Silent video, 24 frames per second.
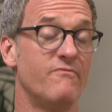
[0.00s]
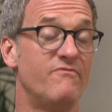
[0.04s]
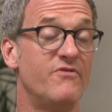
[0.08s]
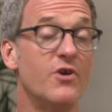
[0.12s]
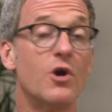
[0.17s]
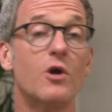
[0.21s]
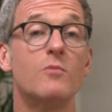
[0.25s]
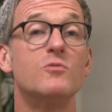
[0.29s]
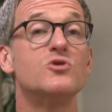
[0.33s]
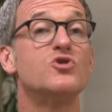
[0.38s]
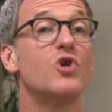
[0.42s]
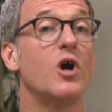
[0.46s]

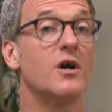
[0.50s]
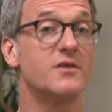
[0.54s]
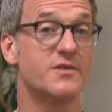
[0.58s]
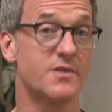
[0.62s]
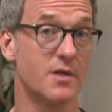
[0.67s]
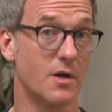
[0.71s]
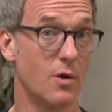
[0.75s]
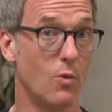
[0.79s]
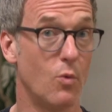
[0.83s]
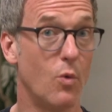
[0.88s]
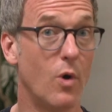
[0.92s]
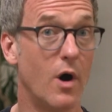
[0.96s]

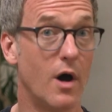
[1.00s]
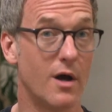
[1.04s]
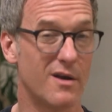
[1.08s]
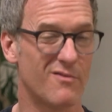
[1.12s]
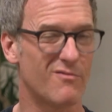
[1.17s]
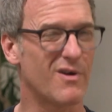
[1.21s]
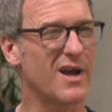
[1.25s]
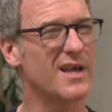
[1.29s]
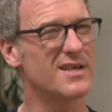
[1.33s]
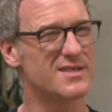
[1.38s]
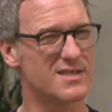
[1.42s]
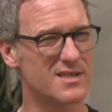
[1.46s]
Virabhadrasana 1,
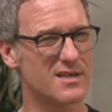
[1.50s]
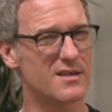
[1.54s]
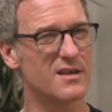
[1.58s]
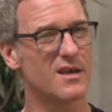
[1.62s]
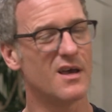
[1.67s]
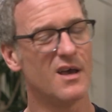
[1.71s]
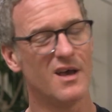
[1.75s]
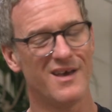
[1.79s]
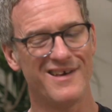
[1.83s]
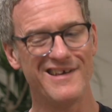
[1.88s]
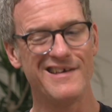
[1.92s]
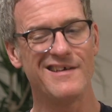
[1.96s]
right?
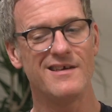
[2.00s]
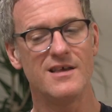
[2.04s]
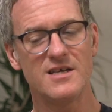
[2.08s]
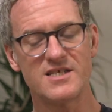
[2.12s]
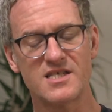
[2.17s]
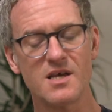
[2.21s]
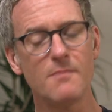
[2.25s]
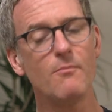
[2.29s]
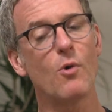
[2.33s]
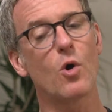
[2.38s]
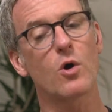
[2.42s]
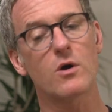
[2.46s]

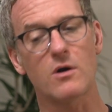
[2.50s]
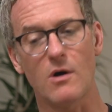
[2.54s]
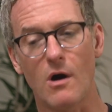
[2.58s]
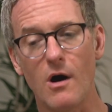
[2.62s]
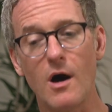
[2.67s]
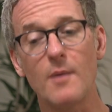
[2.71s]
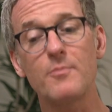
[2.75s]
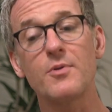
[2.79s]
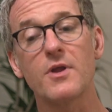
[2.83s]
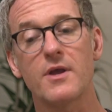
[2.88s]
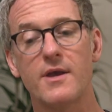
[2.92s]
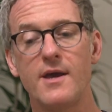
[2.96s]
It's a more
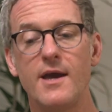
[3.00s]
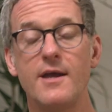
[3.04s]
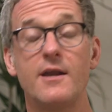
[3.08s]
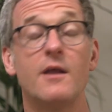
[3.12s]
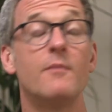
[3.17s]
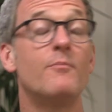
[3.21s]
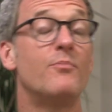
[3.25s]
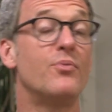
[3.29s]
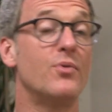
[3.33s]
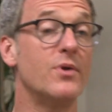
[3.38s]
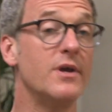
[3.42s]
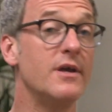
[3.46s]

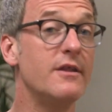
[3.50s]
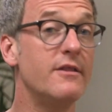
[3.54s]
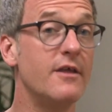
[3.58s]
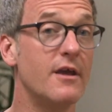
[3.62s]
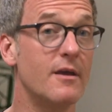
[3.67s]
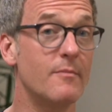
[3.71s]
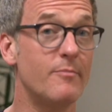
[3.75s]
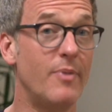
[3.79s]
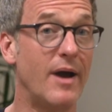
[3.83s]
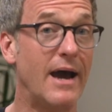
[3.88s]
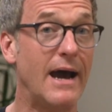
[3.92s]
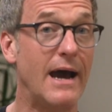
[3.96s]
complicated
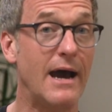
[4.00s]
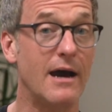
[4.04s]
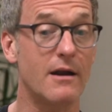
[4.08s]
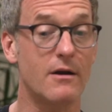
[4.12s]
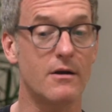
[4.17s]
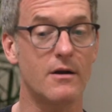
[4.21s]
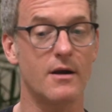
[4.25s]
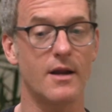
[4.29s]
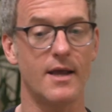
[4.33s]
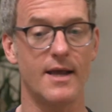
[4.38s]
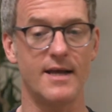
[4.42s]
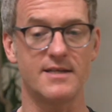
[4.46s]
breathing
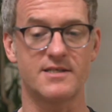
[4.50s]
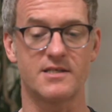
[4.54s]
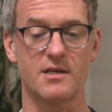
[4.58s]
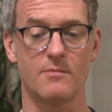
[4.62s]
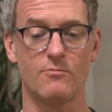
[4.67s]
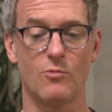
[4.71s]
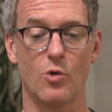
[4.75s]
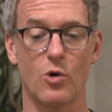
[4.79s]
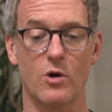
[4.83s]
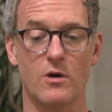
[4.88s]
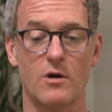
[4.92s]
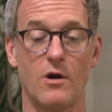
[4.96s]
pattern. It's a
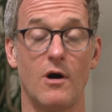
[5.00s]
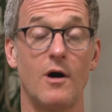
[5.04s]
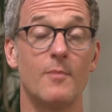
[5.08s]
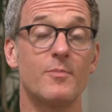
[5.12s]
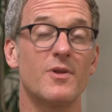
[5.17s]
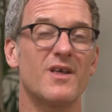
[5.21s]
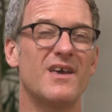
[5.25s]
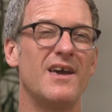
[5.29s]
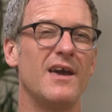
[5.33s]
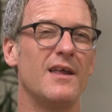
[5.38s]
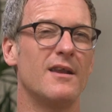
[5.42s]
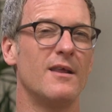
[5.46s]
more
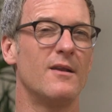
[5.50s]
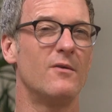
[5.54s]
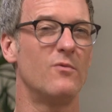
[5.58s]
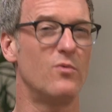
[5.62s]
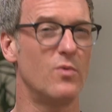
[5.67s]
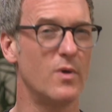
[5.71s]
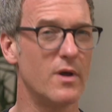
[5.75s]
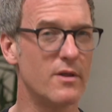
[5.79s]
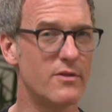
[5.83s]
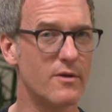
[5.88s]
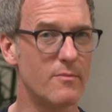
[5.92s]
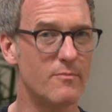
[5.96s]
complicated
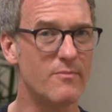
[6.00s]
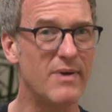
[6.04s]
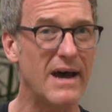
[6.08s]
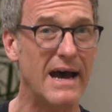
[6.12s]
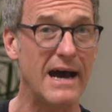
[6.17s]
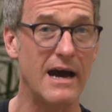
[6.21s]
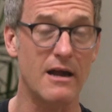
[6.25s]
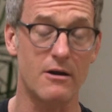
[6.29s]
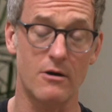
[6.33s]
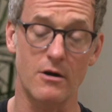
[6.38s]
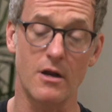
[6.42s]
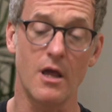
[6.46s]
rhythm
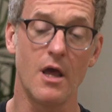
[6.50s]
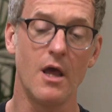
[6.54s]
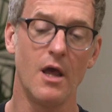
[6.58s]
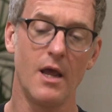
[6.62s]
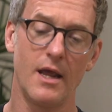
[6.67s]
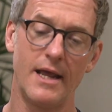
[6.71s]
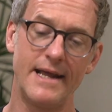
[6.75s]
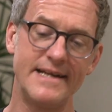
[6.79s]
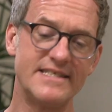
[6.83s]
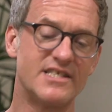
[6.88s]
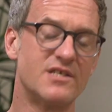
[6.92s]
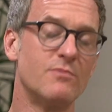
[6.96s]
pattern.
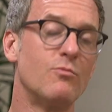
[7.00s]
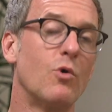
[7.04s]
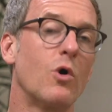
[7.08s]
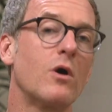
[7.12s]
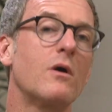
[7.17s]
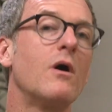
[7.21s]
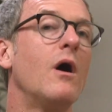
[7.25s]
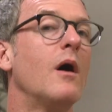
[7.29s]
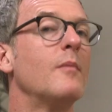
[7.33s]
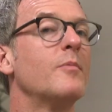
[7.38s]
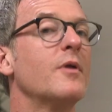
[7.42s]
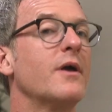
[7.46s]
It's a more
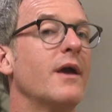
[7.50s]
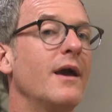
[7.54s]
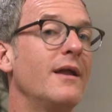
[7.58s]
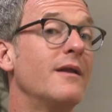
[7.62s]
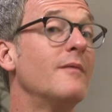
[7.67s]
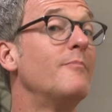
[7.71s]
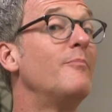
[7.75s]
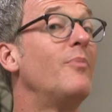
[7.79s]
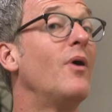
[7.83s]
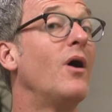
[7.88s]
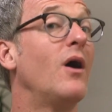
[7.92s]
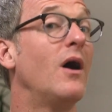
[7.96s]

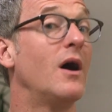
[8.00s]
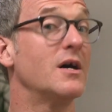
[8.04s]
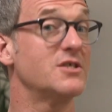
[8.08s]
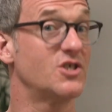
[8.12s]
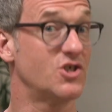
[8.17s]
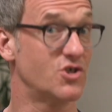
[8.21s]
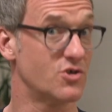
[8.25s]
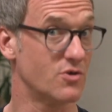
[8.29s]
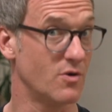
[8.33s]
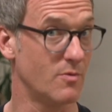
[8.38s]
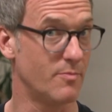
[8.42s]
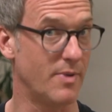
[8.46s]
complicated
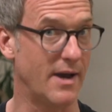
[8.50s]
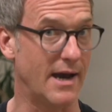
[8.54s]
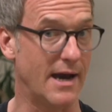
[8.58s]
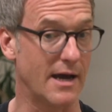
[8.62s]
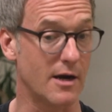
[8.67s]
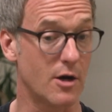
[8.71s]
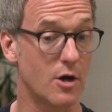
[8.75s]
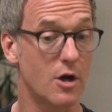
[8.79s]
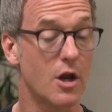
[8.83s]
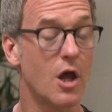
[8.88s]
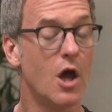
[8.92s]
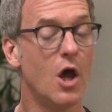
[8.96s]
postural
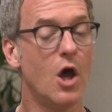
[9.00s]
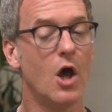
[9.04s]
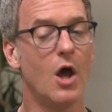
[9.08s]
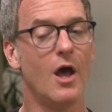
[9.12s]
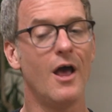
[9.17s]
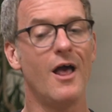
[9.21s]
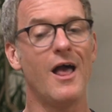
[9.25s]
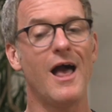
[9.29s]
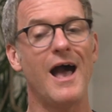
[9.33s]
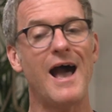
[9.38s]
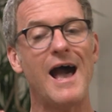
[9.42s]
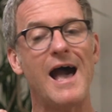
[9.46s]
pattern.
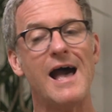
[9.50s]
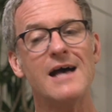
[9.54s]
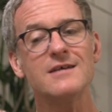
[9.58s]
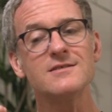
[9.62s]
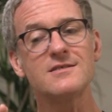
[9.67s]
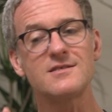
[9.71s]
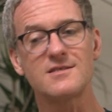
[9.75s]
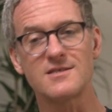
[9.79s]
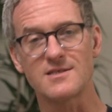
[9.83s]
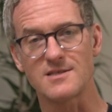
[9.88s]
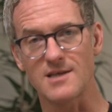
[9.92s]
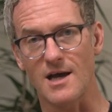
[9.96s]

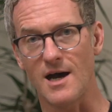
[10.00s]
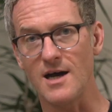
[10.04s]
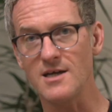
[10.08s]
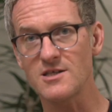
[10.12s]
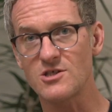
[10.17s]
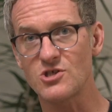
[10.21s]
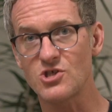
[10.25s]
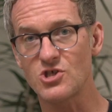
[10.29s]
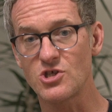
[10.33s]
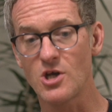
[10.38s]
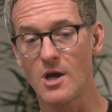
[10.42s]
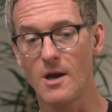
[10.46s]
As
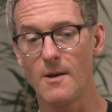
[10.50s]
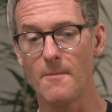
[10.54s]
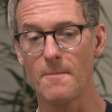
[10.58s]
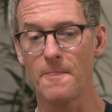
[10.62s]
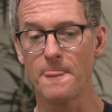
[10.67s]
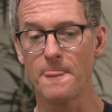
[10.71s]
such,